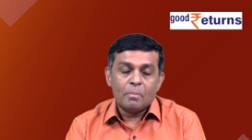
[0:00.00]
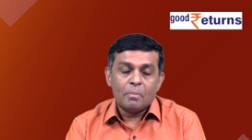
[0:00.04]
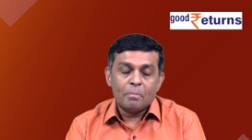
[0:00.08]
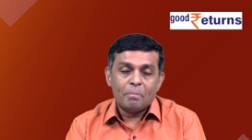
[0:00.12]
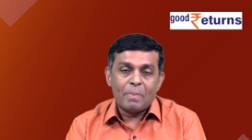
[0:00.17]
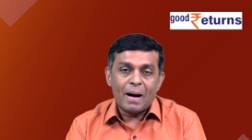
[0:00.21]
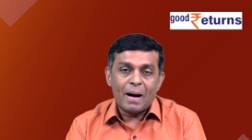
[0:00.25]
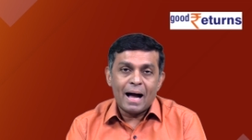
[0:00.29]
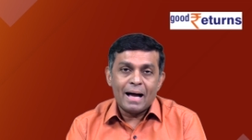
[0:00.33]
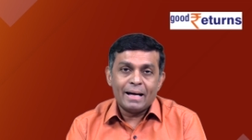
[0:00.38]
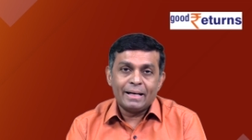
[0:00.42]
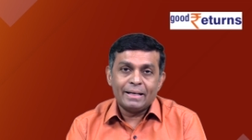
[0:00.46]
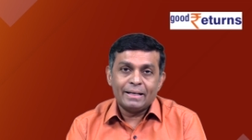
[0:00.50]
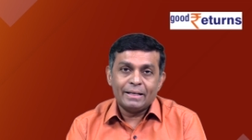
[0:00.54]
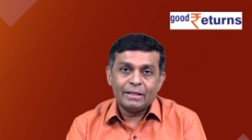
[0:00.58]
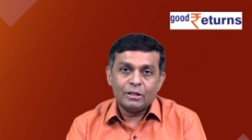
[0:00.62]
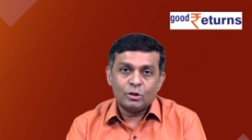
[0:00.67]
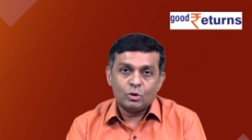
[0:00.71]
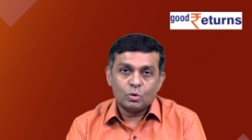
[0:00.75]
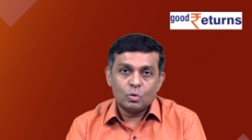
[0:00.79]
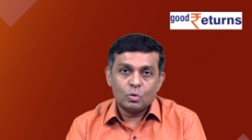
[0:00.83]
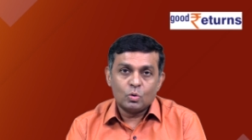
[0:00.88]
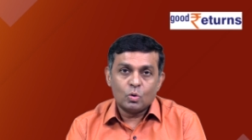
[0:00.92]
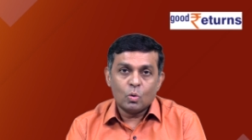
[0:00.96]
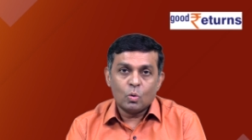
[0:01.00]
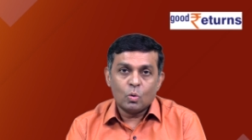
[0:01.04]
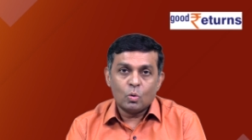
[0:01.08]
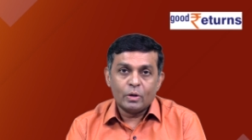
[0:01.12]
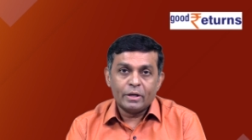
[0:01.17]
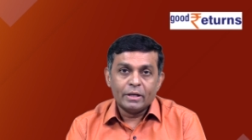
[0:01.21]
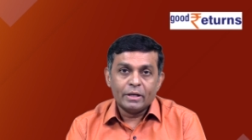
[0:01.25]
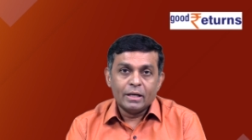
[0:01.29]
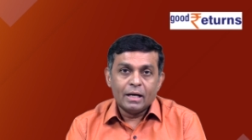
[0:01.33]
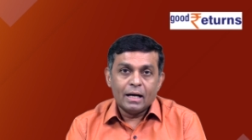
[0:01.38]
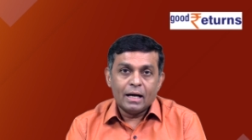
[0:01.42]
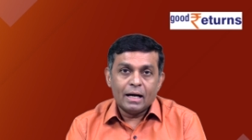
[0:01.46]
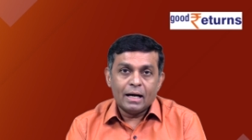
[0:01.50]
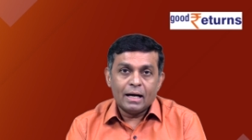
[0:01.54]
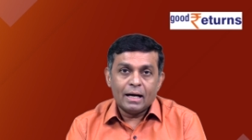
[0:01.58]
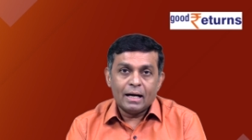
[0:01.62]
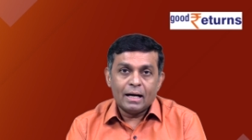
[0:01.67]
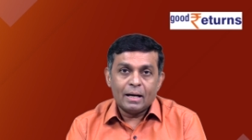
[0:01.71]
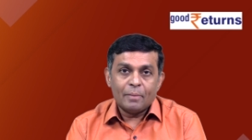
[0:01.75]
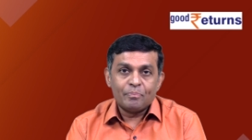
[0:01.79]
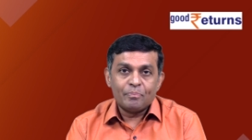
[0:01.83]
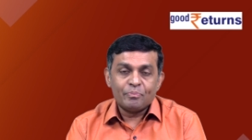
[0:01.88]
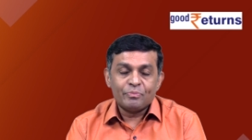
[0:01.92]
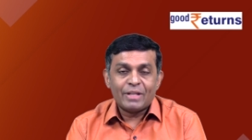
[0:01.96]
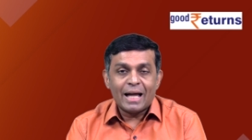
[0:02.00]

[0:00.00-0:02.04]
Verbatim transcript: buy into gold. Uh,